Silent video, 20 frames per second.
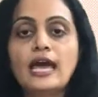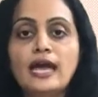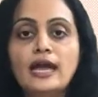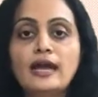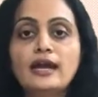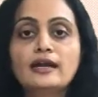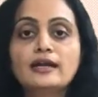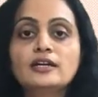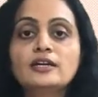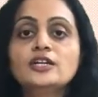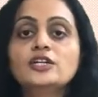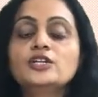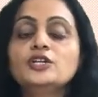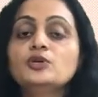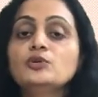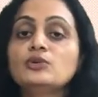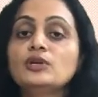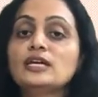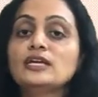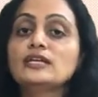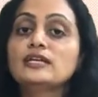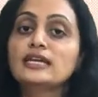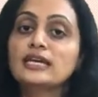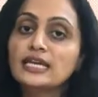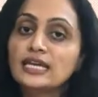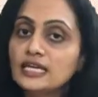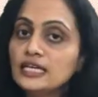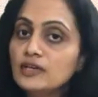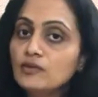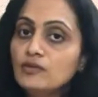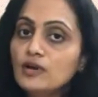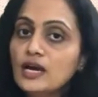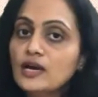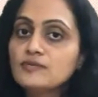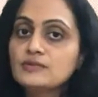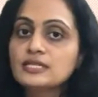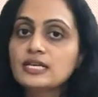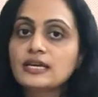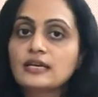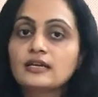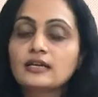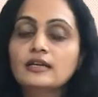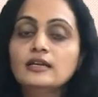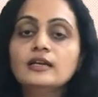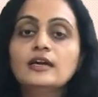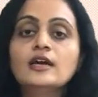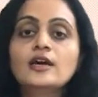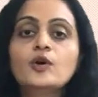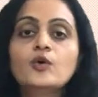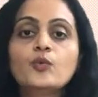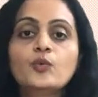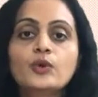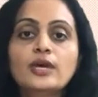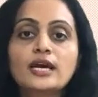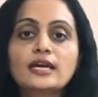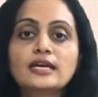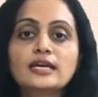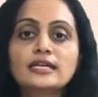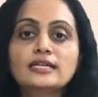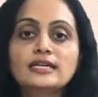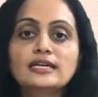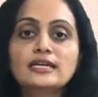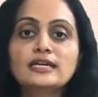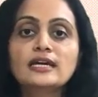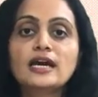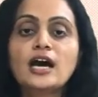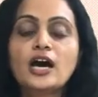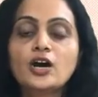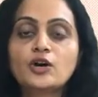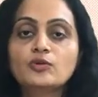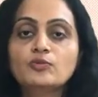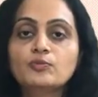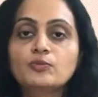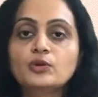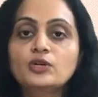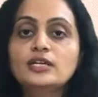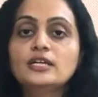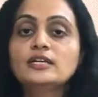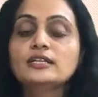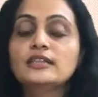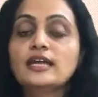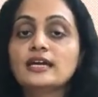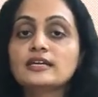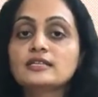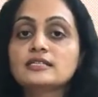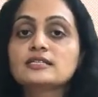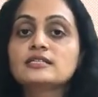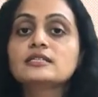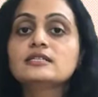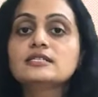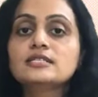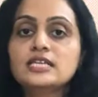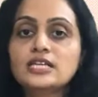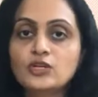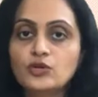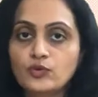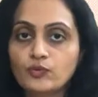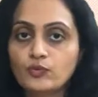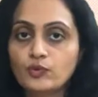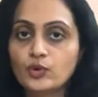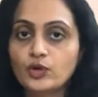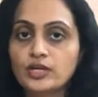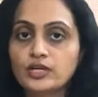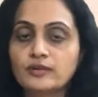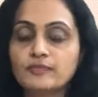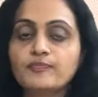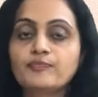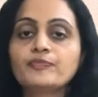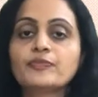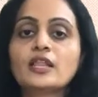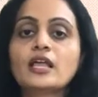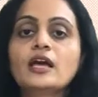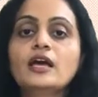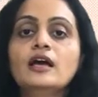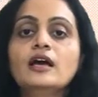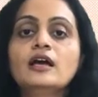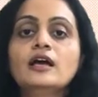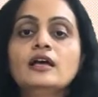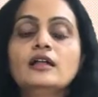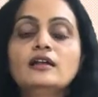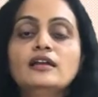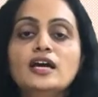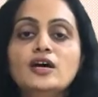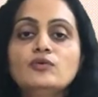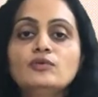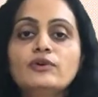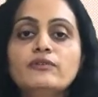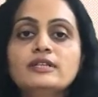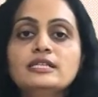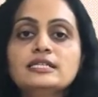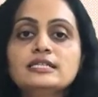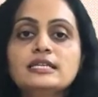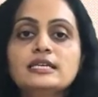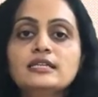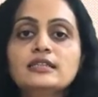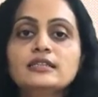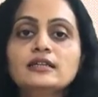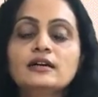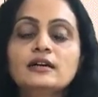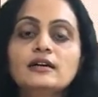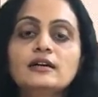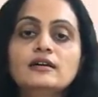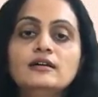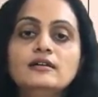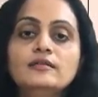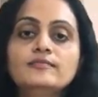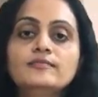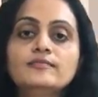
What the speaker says: and during negative half cycle, we are getting output that is the 0 volt. Now we will see the